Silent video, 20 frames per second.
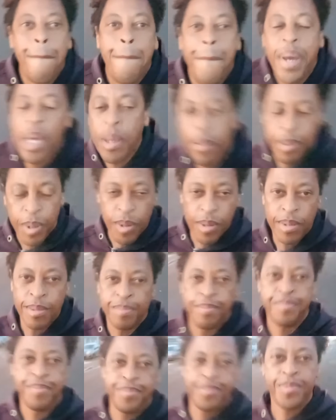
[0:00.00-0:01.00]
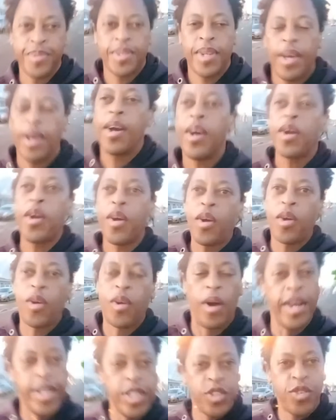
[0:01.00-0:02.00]
People,
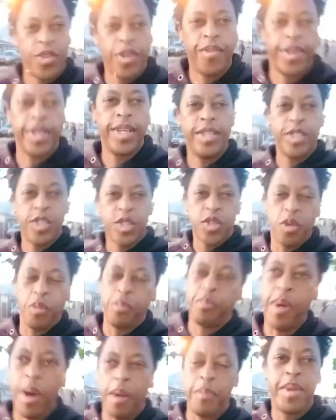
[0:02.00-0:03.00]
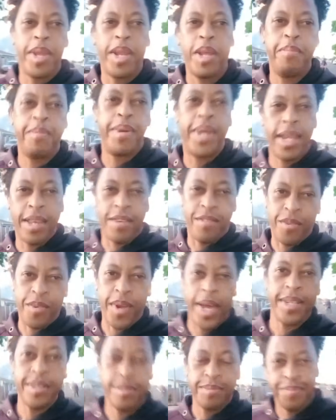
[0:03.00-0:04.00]
contrary to popular belief,
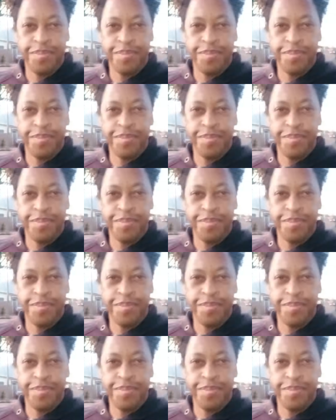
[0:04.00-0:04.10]
right?